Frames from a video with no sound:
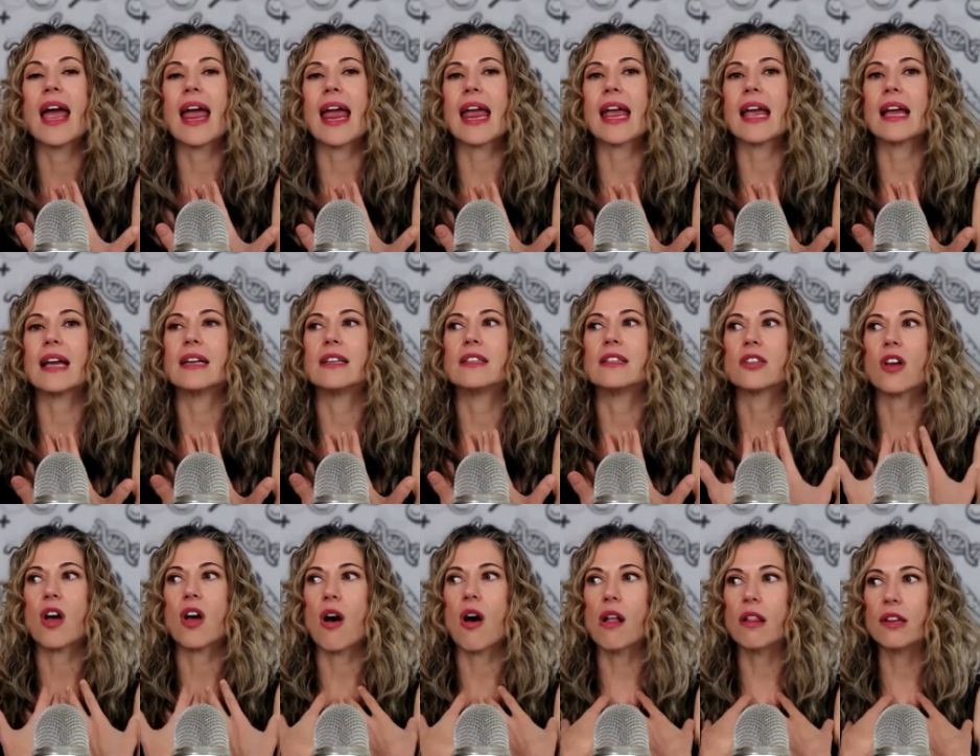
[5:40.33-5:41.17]
and
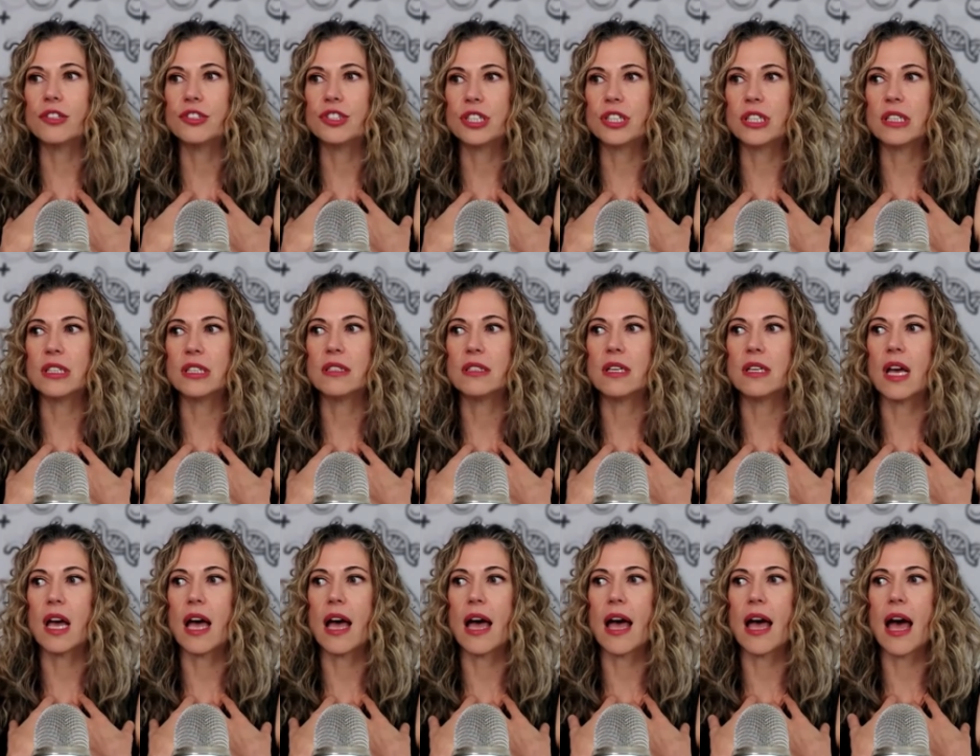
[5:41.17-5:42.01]
collagen
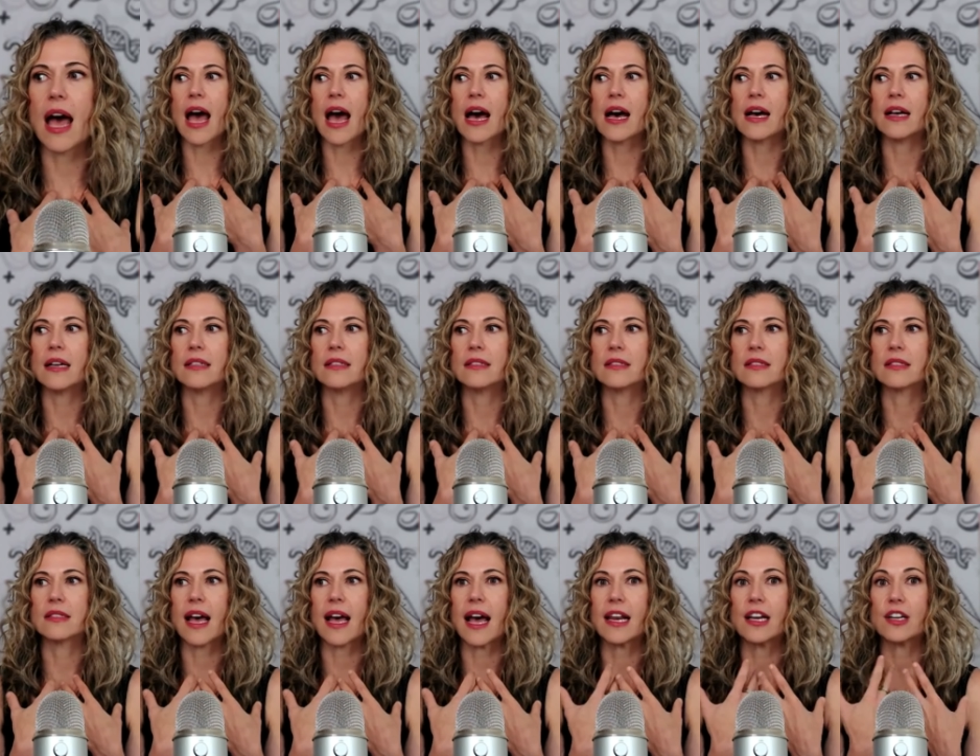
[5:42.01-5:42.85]

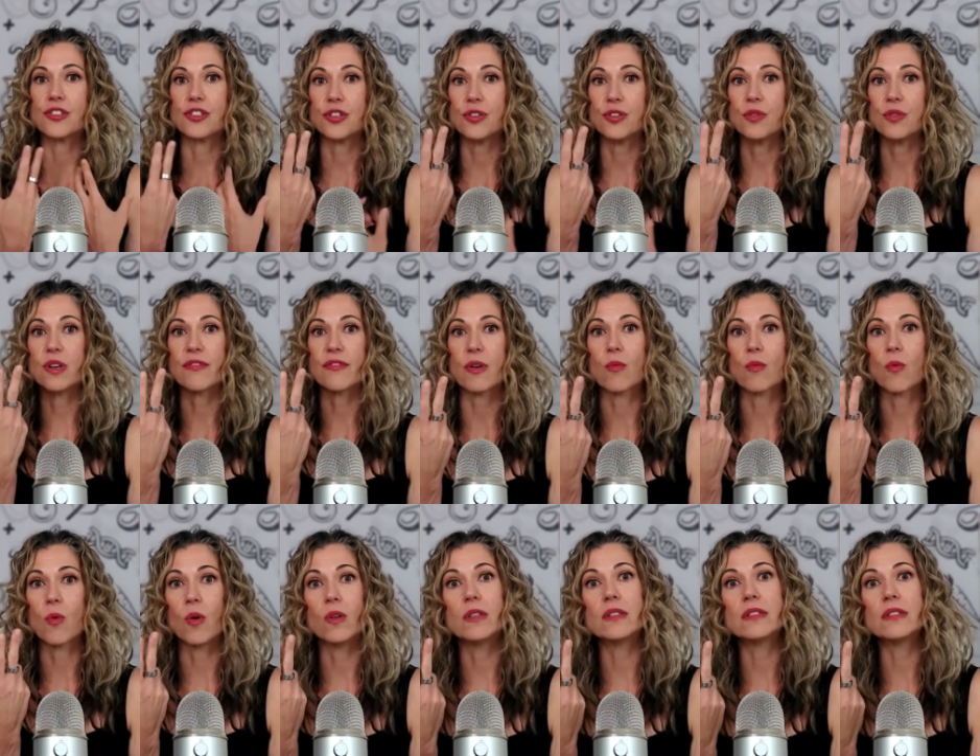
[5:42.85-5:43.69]
has kind of two different
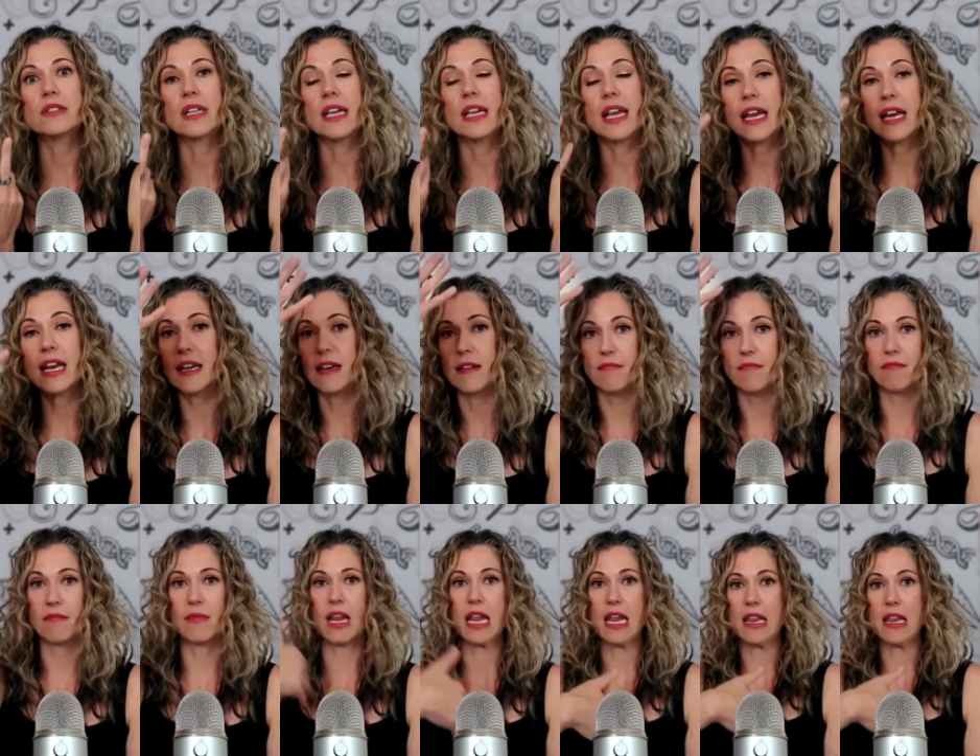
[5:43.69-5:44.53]
roles
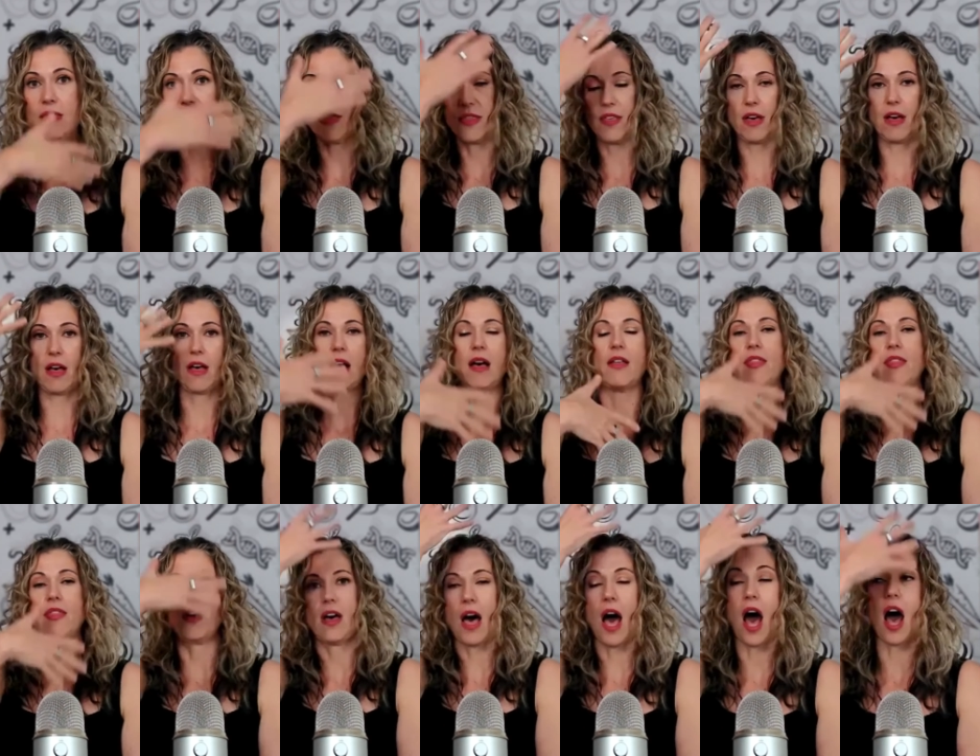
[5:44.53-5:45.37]
in in uh,
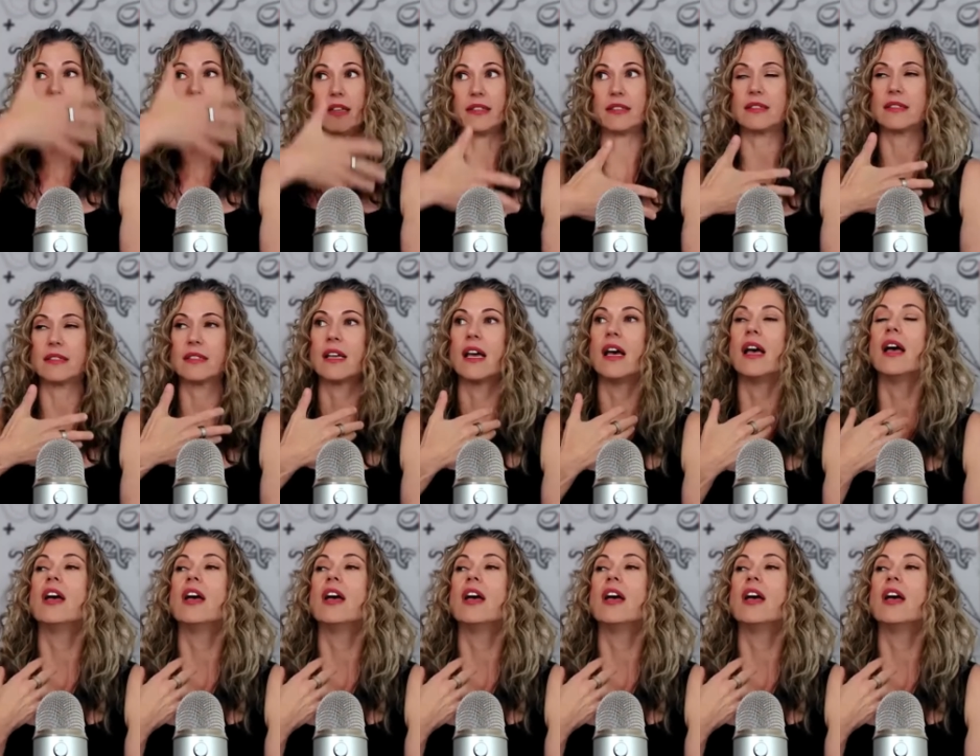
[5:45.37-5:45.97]
the us.